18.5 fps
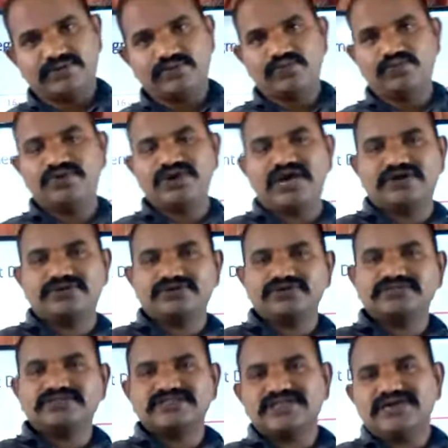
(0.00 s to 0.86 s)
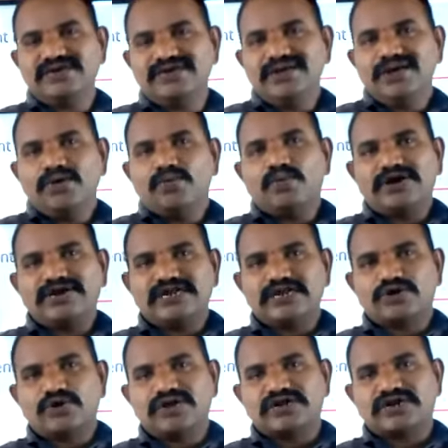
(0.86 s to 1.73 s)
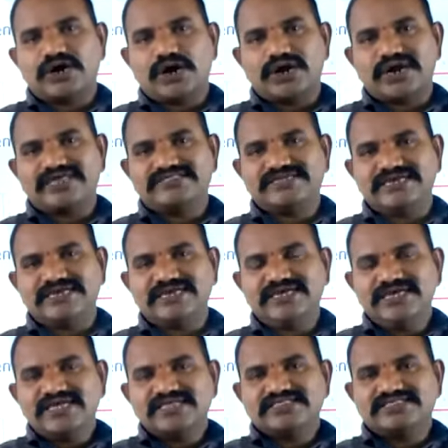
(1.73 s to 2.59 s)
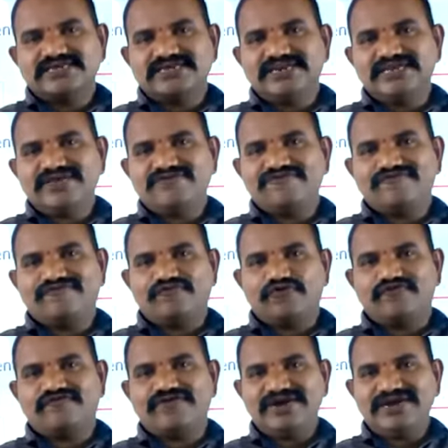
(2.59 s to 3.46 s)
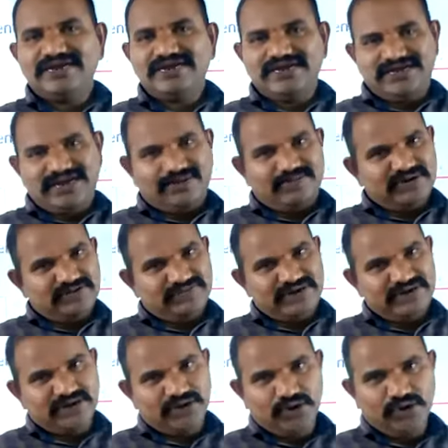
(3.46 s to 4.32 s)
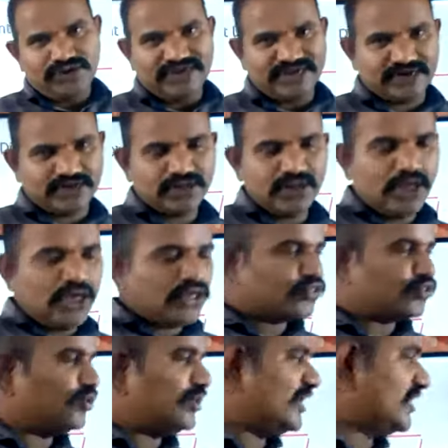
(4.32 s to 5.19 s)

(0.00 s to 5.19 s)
We are using the one decoder called as a CD4511. Okay. So let